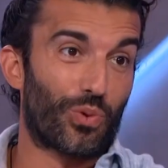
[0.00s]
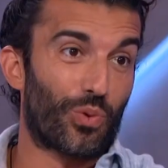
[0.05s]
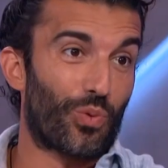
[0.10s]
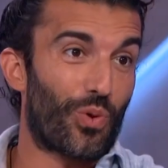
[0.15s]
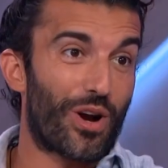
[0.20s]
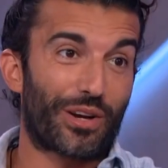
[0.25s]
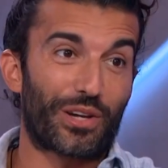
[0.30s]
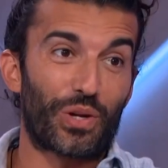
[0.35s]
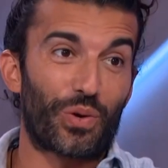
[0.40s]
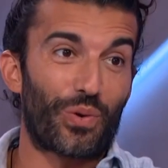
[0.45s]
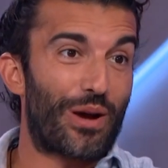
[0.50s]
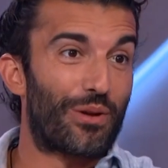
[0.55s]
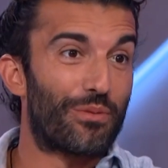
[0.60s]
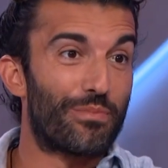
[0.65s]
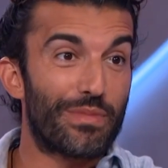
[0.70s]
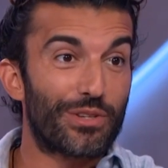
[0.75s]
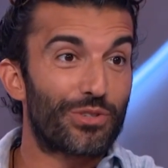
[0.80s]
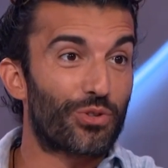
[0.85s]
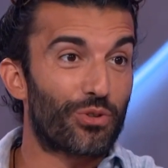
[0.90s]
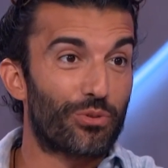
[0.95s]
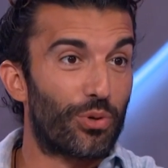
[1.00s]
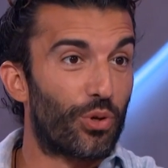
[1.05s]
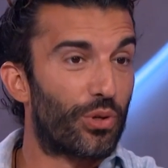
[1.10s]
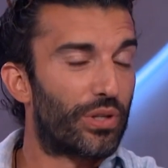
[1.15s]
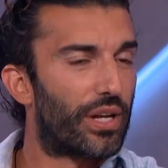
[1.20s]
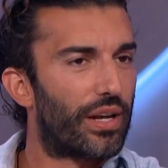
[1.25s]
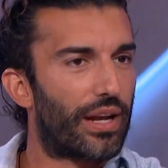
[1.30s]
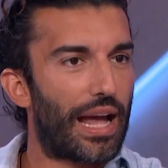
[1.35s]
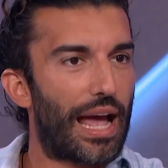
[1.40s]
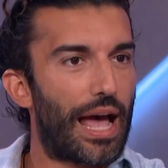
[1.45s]
We're walking around miserable
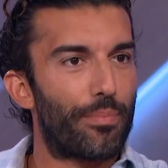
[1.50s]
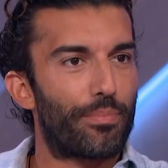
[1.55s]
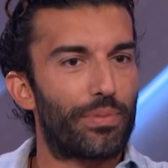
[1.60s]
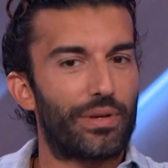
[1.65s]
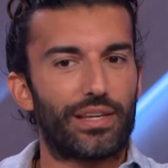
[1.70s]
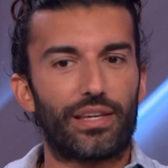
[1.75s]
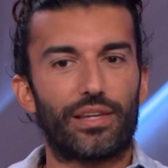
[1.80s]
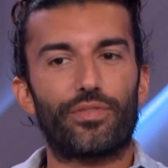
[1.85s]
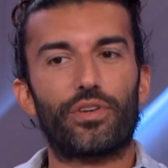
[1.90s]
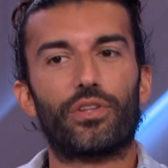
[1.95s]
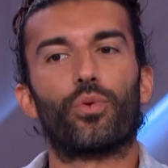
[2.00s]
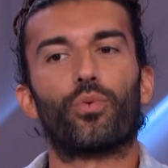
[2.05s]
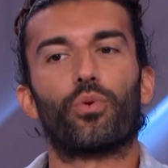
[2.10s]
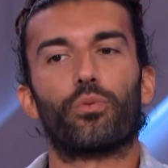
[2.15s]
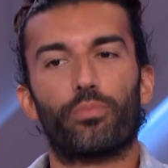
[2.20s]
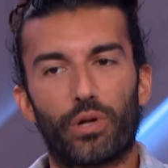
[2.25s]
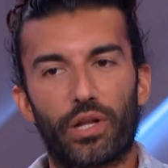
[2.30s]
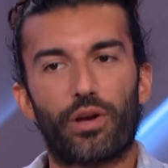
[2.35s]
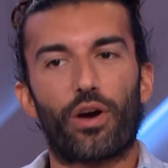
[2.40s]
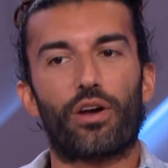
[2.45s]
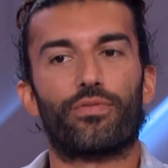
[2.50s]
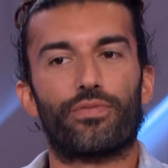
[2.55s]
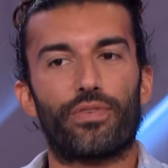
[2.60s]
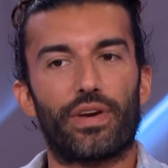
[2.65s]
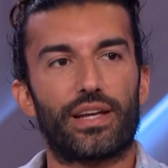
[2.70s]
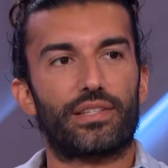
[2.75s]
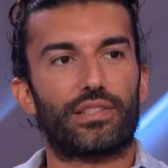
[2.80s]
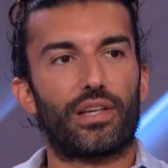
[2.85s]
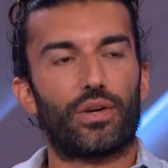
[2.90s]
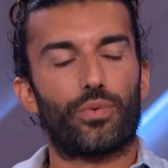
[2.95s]
and unhappy, even though we're putting on a
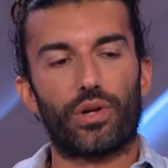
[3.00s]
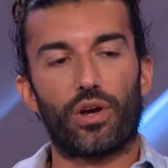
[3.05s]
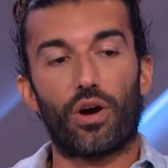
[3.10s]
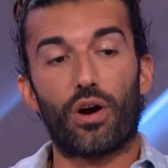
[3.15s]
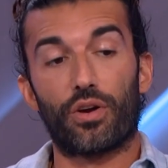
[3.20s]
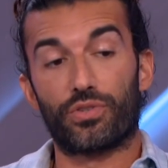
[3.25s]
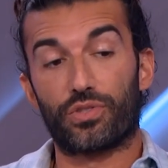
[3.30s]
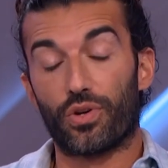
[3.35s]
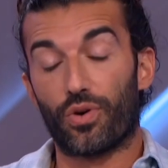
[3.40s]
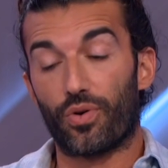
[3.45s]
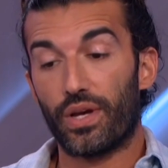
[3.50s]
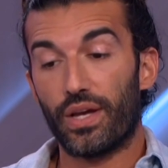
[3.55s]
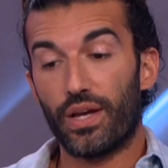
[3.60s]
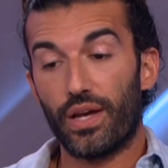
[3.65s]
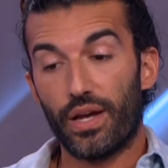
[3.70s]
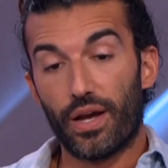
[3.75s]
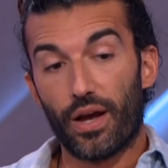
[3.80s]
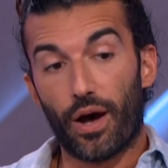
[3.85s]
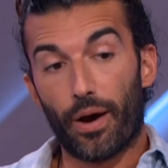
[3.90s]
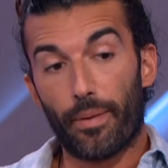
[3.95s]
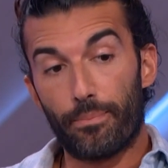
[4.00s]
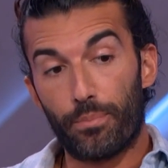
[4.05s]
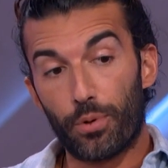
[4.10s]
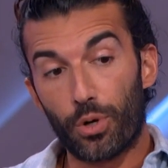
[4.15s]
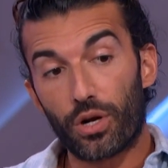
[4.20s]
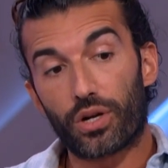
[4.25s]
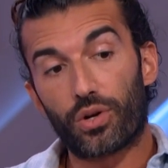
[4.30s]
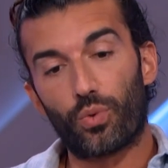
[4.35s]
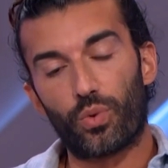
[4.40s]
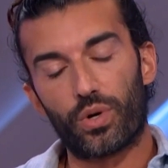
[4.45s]
face that we are. So, a
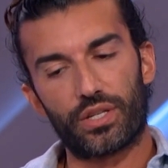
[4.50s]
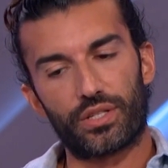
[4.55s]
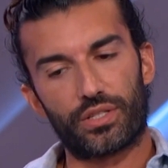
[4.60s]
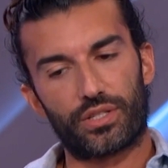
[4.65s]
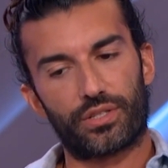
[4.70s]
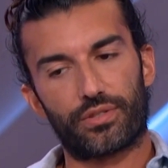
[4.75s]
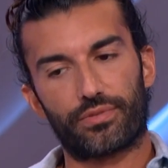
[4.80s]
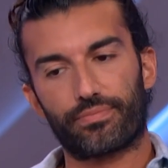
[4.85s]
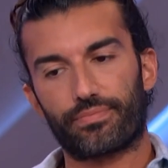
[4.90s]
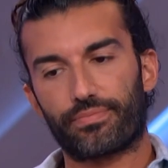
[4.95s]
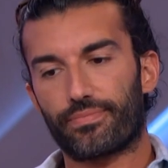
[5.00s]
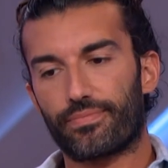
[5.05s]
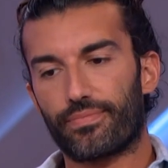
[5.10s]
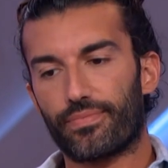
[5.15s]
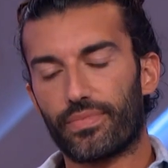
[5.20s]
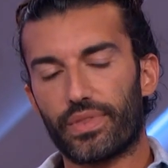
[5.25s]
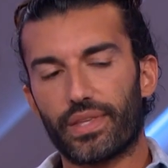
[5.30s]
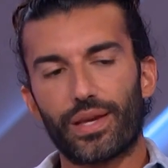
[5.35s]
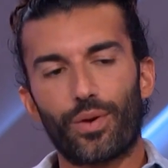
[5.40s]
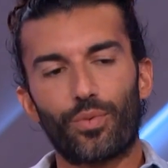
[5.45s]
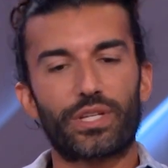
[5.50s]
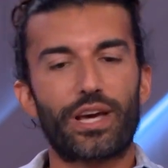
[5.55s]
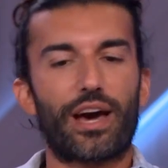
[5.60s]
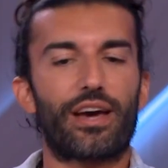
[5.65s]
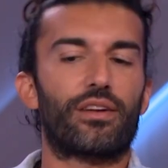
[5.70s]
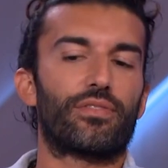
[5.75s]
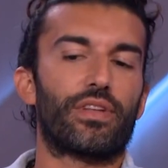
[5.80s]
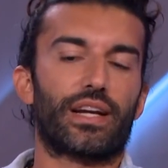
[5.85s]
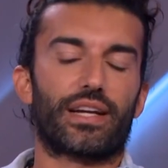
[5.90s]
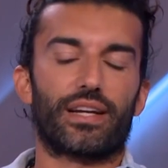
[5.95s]
book was, it was
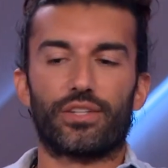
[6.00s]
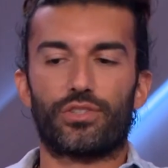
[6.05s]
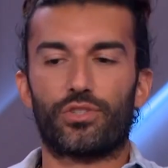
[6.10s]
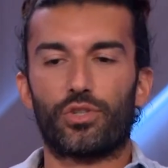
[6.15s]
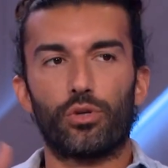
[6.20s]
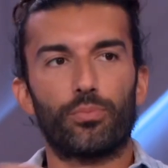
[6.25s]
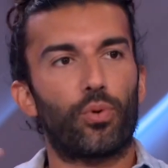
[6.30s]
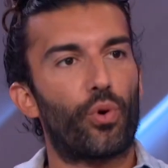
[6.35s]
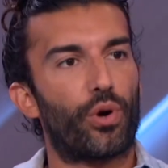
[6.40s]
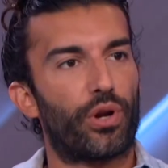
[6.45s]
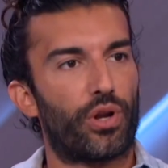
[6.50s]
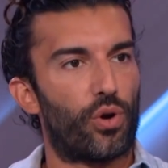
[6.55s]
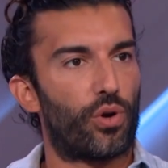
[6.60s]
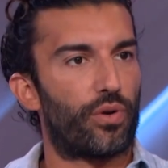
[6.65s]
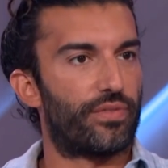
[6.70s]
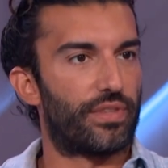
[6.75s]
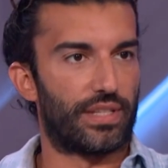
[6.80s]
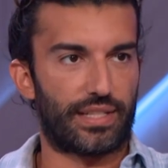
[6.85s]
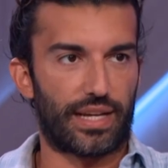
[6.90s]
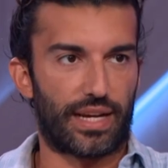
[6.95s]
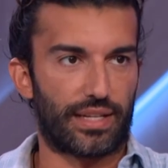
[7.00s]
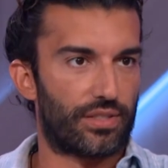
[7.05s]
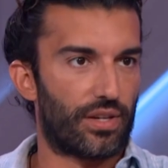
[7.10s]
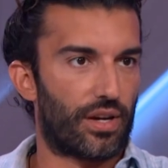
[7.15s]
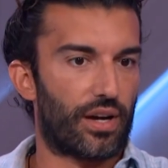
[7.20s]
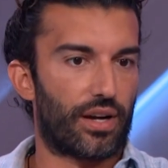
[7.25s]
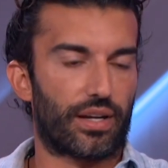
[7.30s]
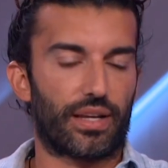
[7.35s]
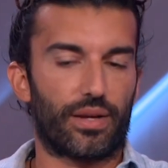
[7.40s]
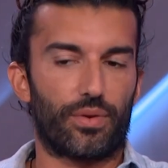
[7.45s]
kind of like a 2.0 of the TED
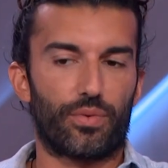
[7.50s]
Talk. It